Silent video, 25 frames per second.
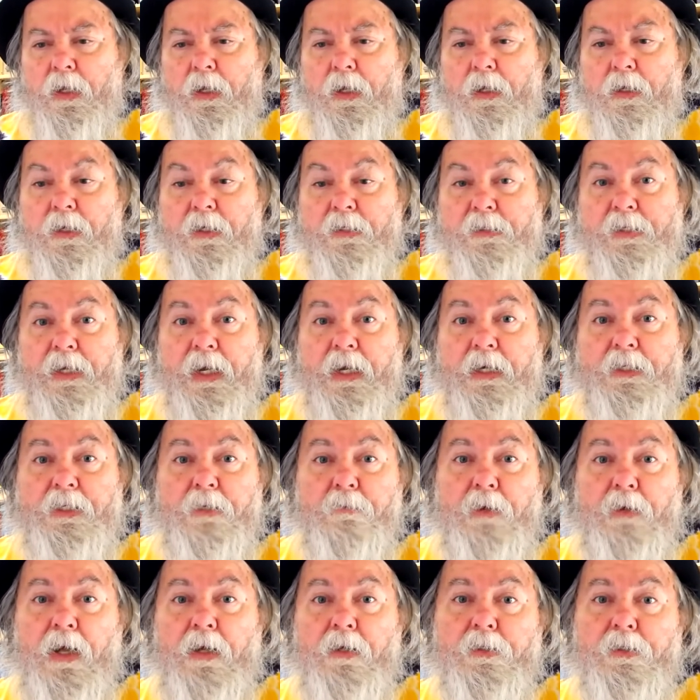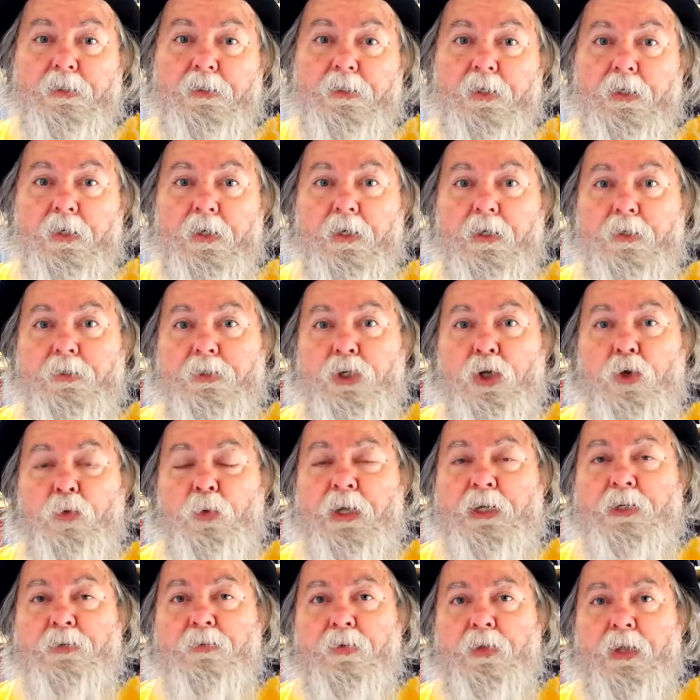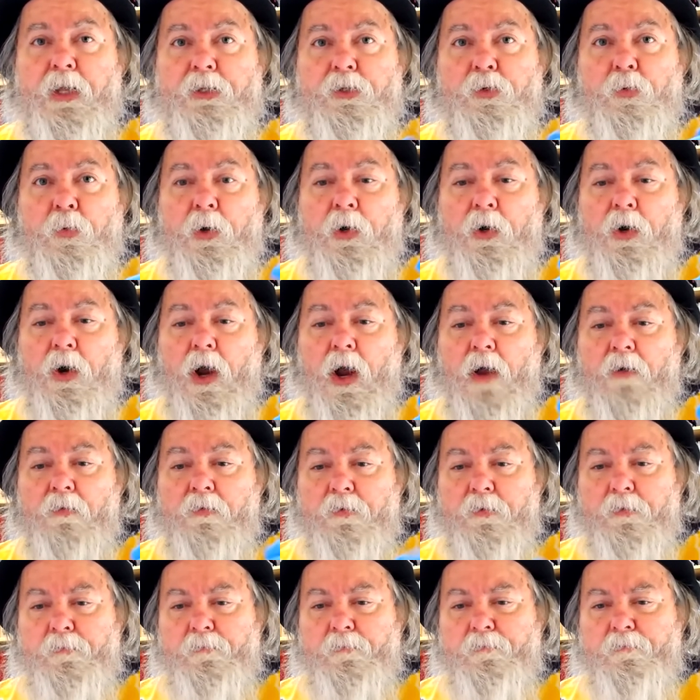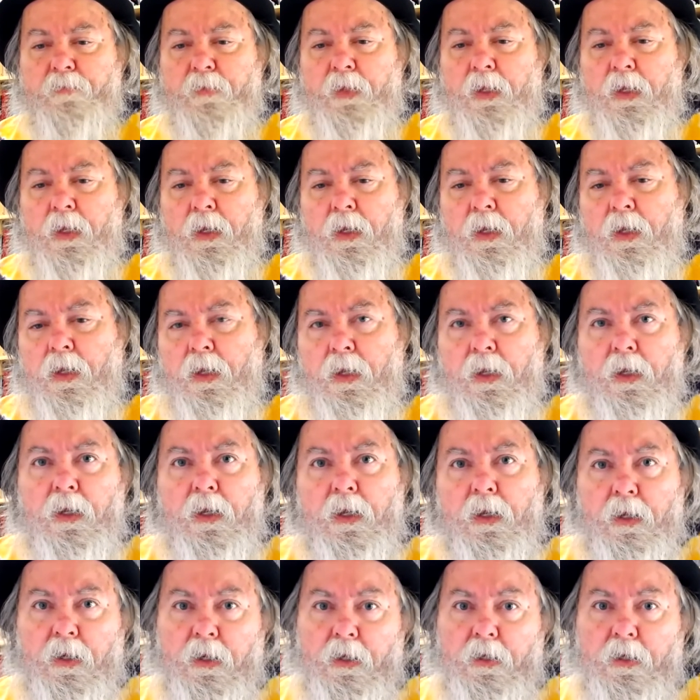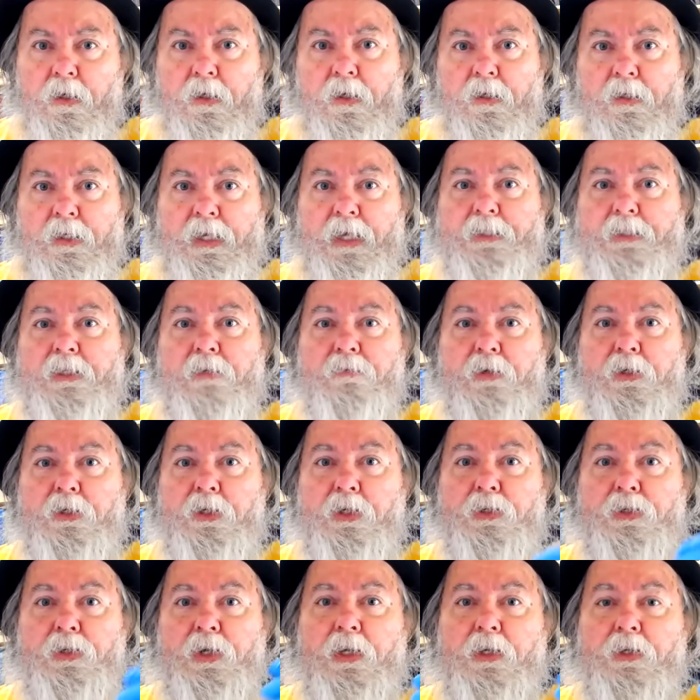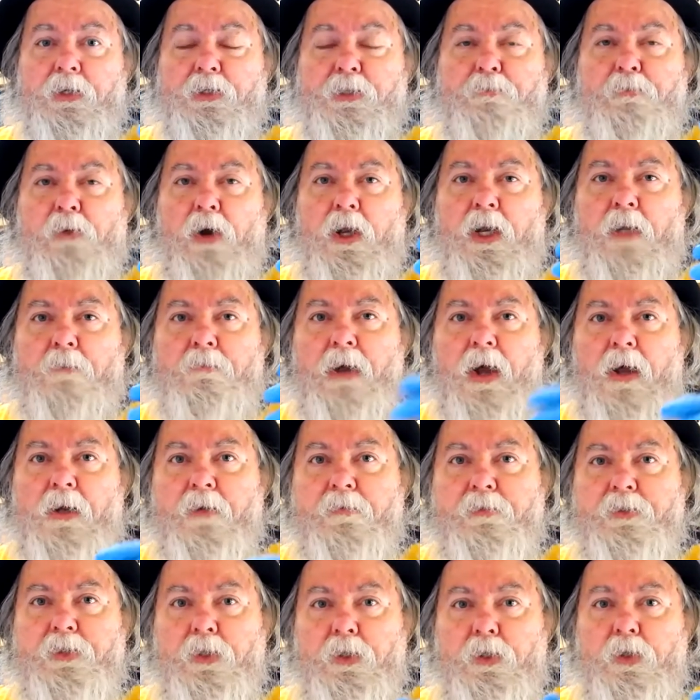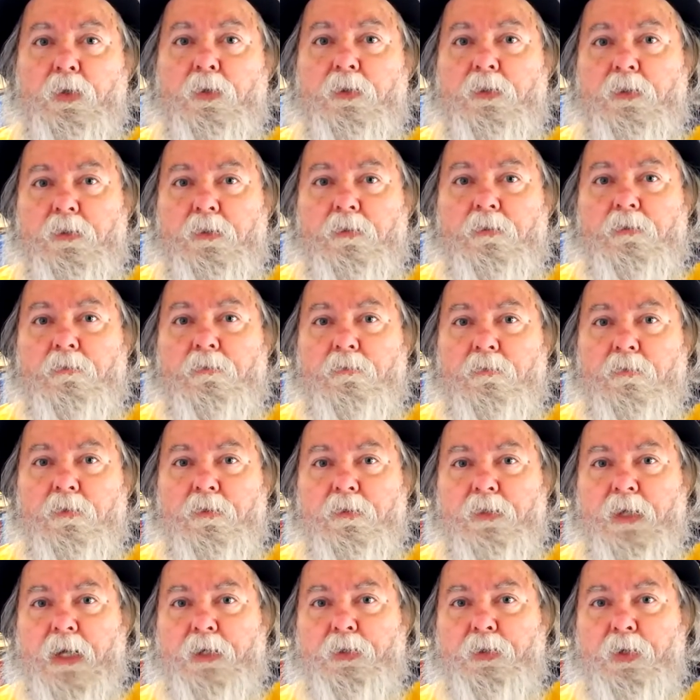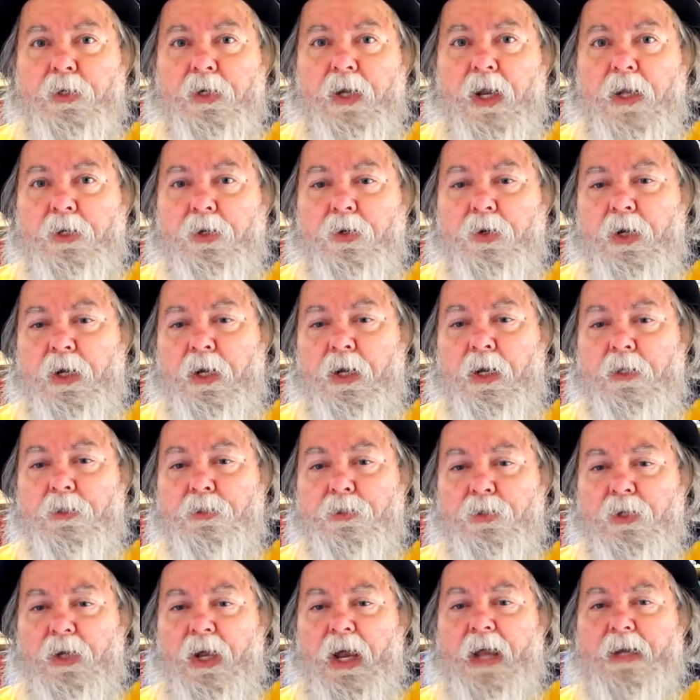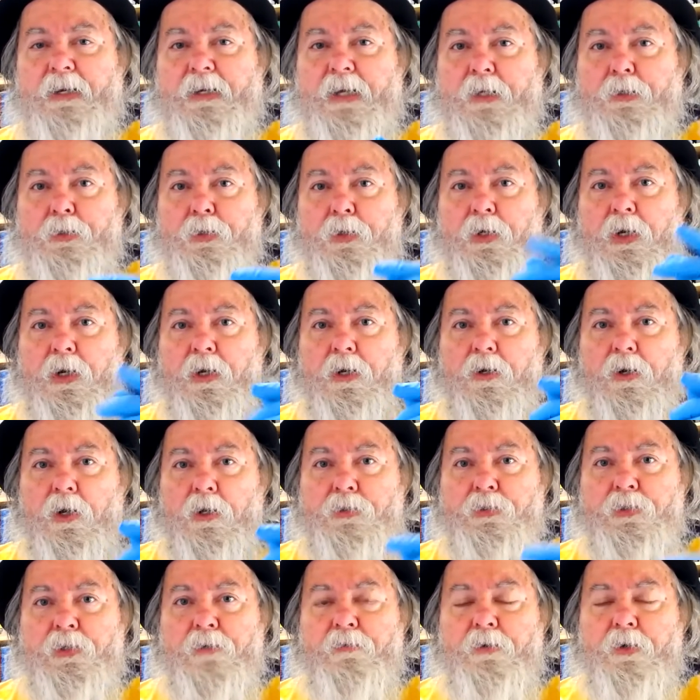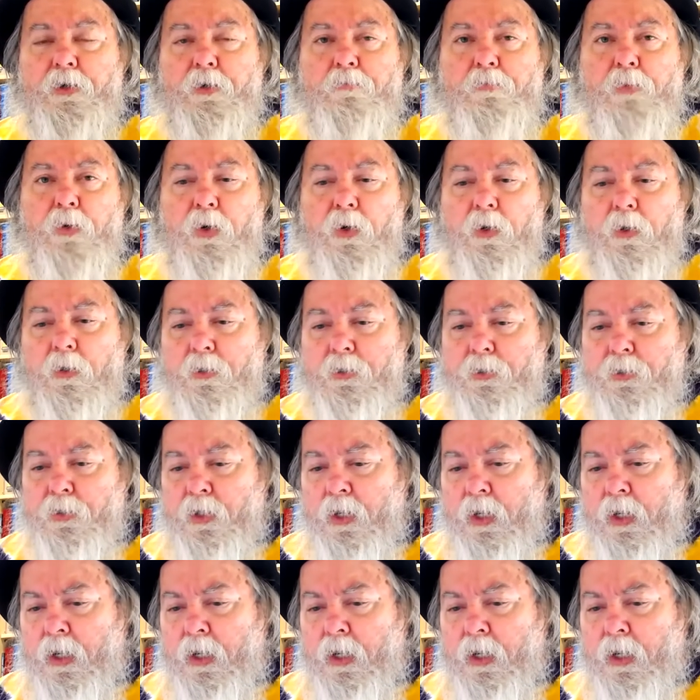And it takes about 2 weeks for that to wear off. That's if you just get a small amount of dilute nitric on your hands. Con nitric can cause severe burns.